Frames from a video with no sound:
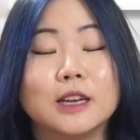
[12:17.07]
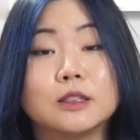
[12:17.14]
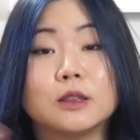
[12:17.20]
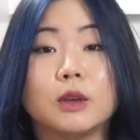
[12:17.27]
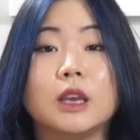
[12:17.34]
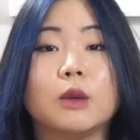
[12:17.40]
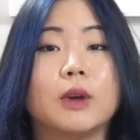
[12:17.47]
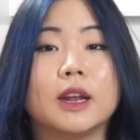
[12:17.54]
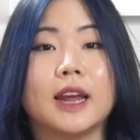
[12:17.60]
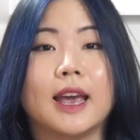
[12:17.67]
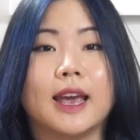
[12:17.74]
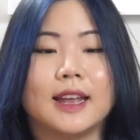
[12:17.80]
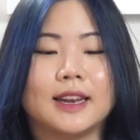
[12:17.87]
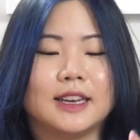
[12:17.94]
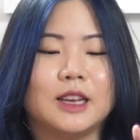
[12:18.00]
went
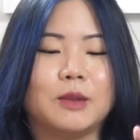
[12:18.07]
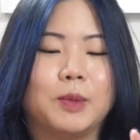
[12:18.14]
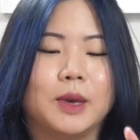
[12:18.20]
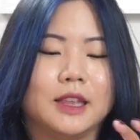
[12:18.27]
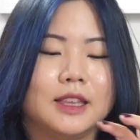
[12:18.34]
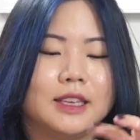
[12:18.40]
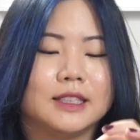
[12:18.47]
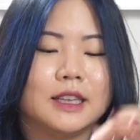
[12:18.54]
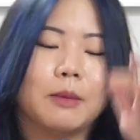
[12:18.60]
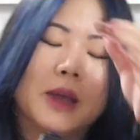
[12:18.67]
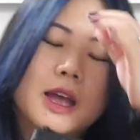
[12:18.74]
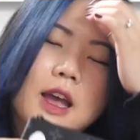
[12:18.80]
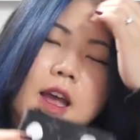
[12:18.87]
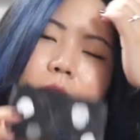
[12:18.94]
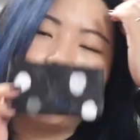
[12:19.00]
ahead and he picked these up.
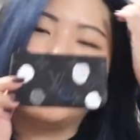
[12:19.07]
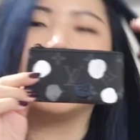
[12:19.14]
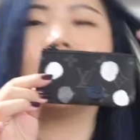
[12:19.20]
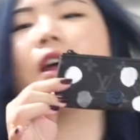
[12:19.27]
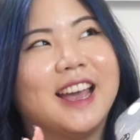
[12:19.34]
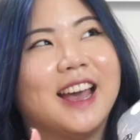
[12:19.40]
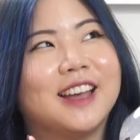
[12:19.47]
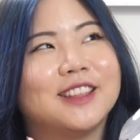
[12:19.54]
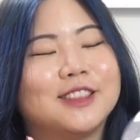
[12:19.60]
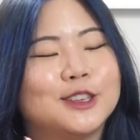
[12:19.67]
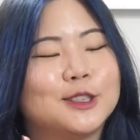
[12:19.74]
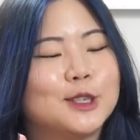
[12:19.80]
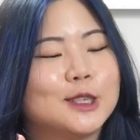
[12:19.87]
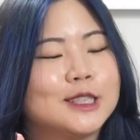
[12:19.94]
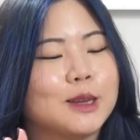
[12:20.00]
But yeah,
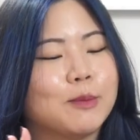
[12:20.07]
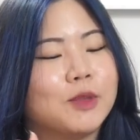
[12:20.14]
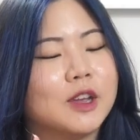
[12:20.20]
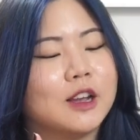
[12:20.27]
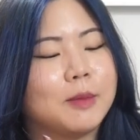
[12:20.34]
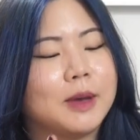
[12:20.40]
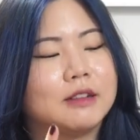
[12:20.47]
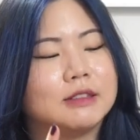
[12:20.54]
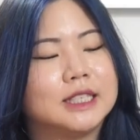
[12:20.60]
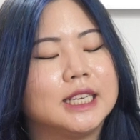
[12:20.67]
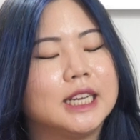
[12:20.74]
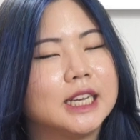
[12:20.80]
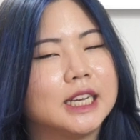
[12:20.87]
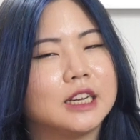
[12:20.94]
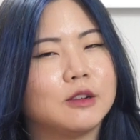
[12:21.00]
there's just something about
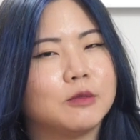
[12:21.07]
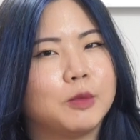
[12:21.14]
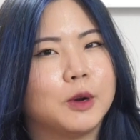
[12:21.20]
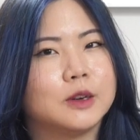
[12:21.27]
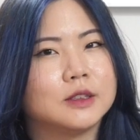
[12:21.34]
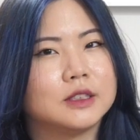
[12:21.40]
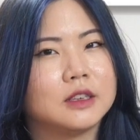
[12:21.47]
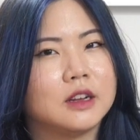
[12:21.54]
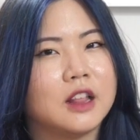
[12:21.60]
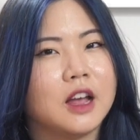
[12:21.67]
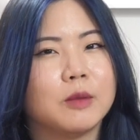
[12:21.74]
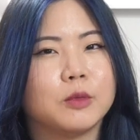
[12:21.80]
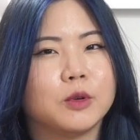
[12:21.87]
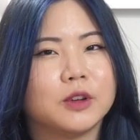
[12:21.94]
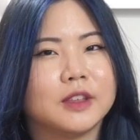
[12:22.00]
seeing it in person a
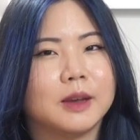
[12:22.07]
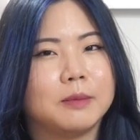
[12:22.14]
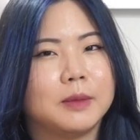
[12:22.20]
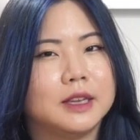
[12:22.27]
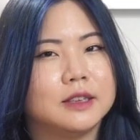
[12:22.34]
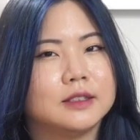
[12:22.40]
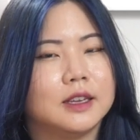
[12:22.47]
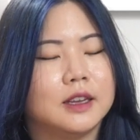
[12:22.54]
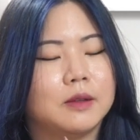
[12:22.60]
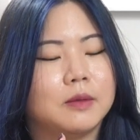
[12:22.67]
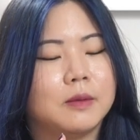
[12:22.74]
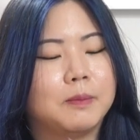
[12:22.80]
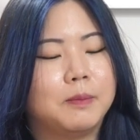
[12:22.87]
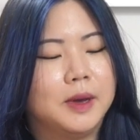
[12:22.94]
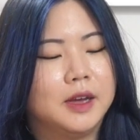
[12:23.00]
lot more that makes it
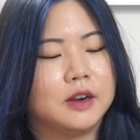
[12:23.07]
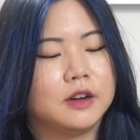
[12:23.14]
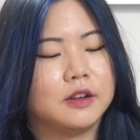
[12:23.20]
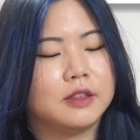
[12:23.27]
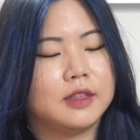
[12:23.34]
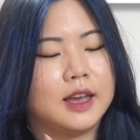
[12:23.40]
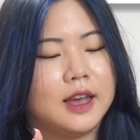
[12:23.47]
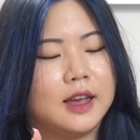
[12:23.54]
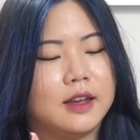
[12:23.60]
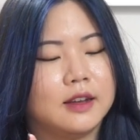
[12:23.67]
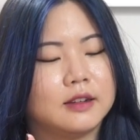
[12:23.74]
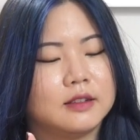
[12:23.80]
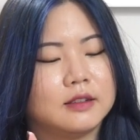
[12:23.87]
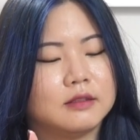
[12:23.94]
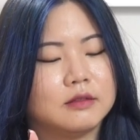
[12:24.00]
better
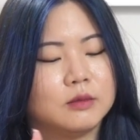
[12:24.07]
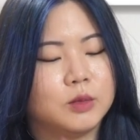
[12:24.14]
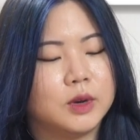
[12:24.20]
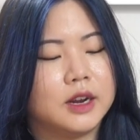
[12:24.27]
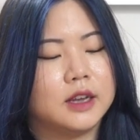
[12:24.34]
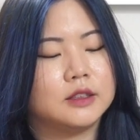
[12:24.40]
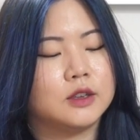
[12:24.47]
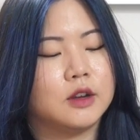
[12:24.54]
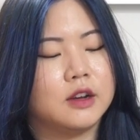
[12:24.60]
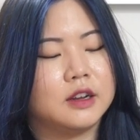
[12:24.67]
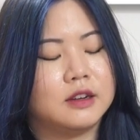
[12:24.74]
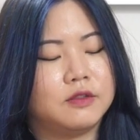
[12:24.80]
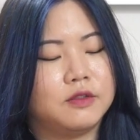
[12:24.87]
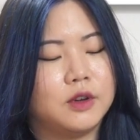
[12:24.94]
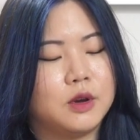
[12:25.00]
than when I saw
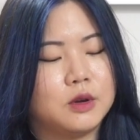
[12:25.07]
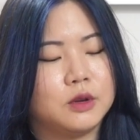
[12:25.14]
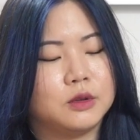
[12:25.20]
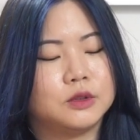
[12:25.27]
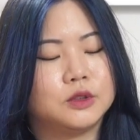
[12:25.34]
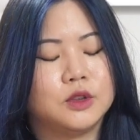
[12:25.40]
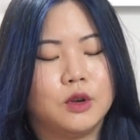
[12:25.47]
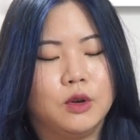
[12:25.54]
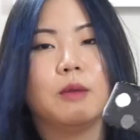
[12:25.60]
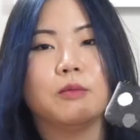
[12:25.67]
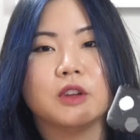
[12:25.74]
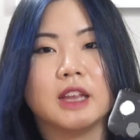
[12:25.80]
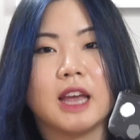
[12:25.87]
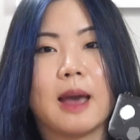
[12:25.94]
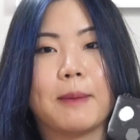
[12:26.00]
it in photos. So I'm
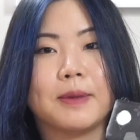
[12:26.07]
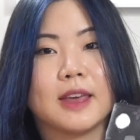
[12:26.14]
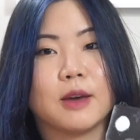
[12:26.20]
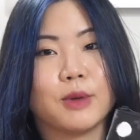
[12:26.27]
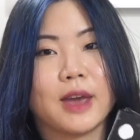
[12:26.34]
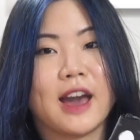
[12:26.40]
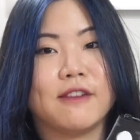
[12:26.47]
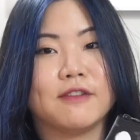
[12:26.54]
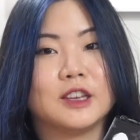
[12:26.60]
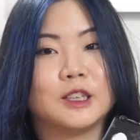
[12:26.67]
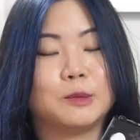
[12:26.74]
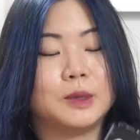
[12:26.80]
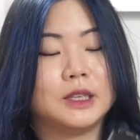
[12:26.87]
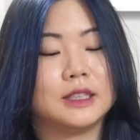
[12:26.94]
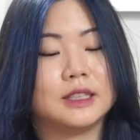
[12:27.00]
really happy that we have
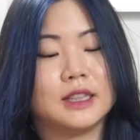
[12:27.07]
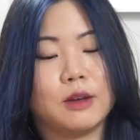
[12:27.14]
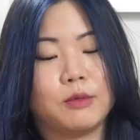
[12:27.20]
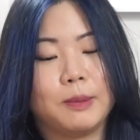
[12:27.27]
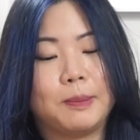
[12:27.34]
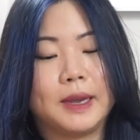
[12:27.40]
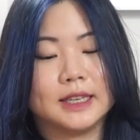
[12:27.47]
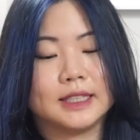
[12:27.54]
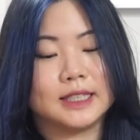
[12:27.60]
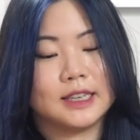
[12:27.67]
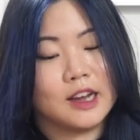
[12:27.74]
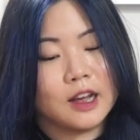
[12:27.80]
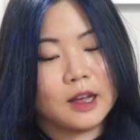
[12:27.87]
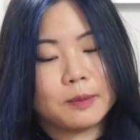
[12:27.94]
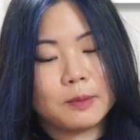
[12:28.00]
this piece and that we picked it
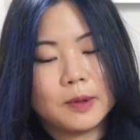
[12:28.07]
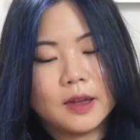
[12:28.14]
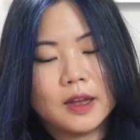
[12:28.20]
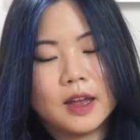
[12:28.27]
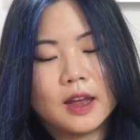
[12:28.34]
up.